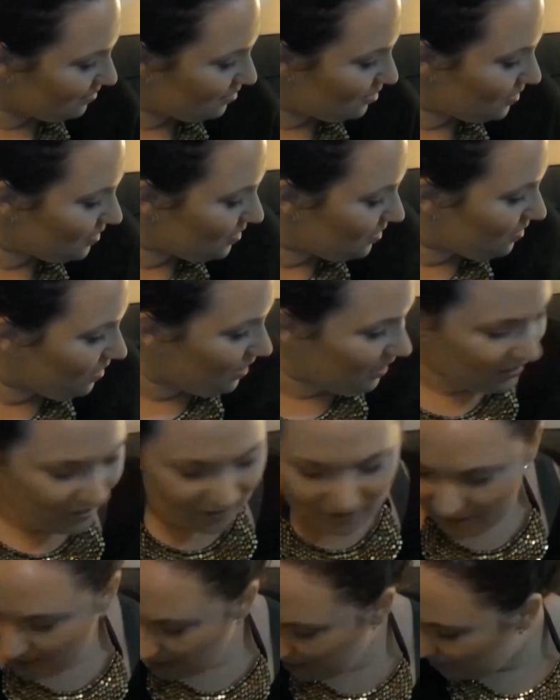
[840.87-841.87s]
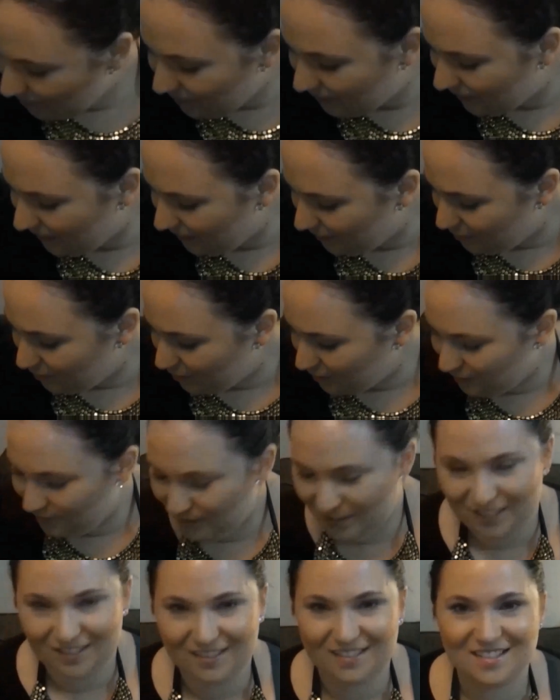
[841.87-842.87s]
just like, I can't believe all
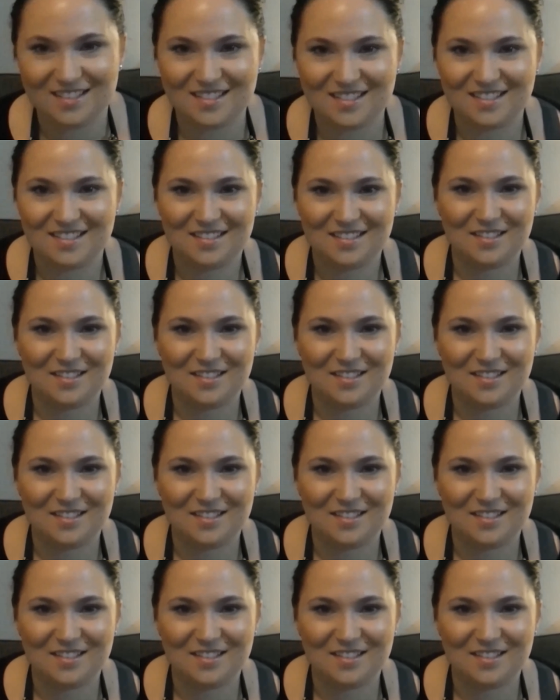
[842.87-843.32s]
of this.